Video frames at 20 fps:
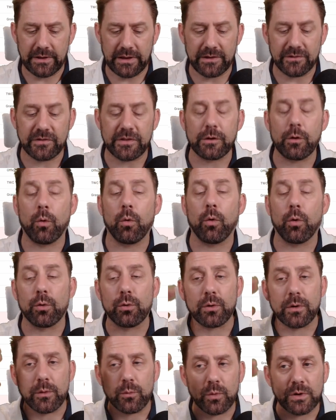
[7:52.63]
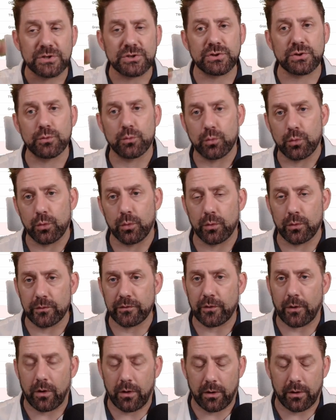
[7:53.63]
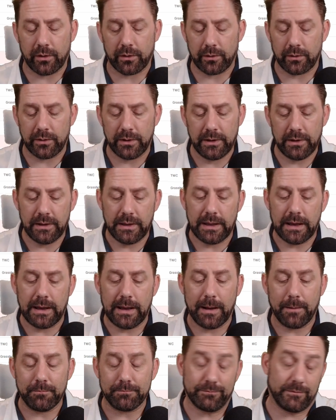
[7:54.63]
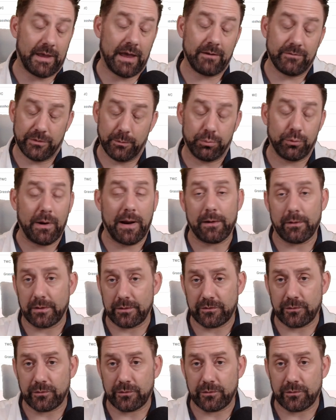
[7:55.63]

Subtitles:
is the order in which the rules are have the priority.